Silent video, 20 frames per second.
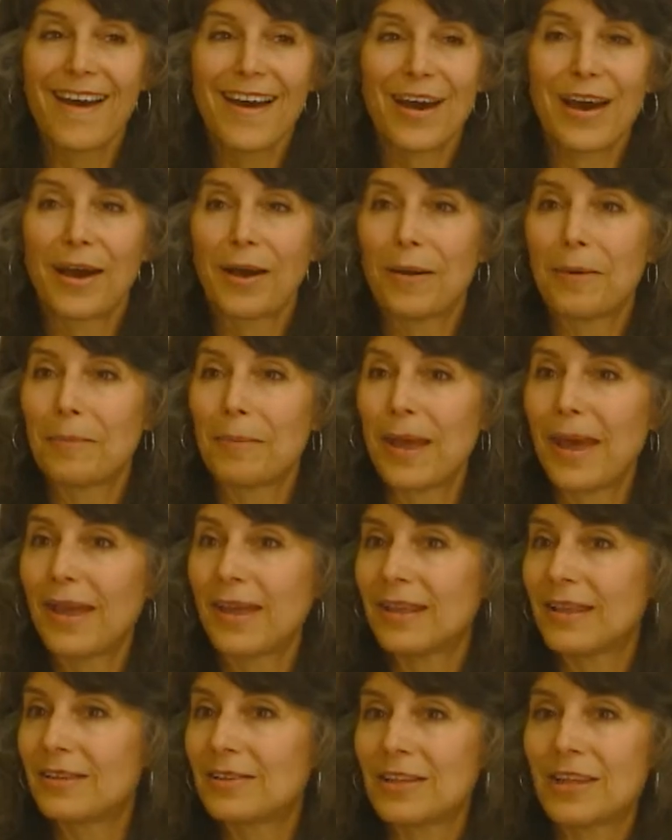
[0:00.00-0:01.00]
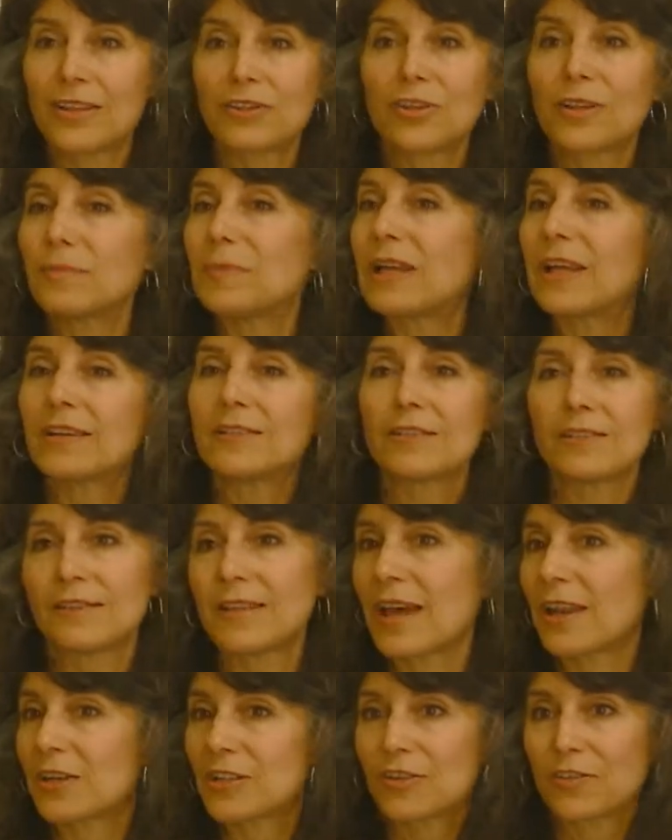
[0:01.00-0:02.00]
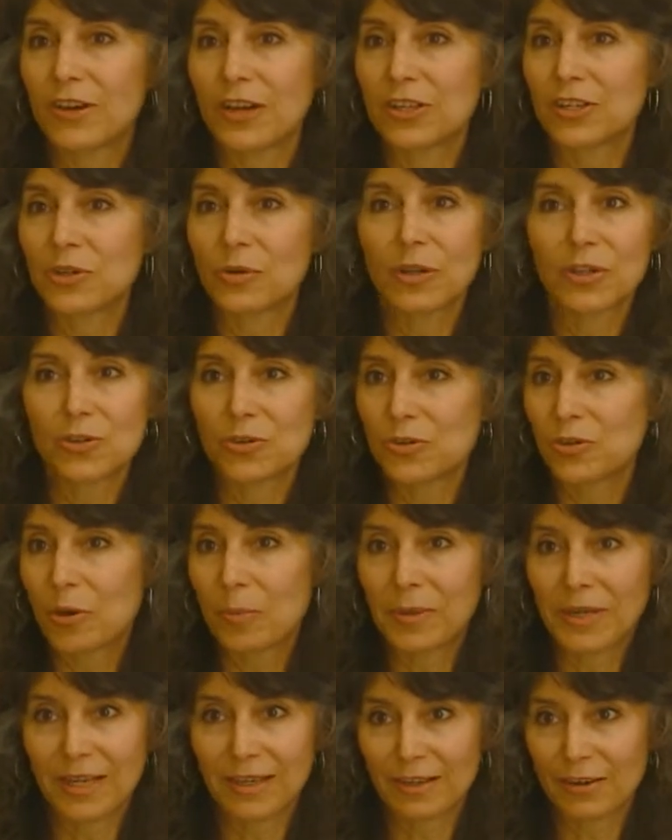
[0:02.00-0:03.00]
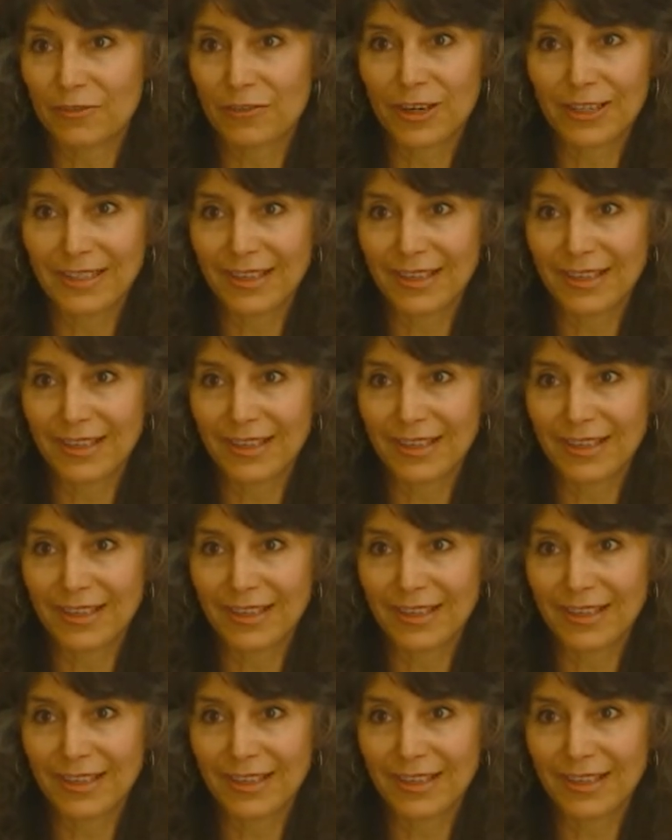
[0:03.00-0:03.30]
Um, it, it's because it satisfies you on so many different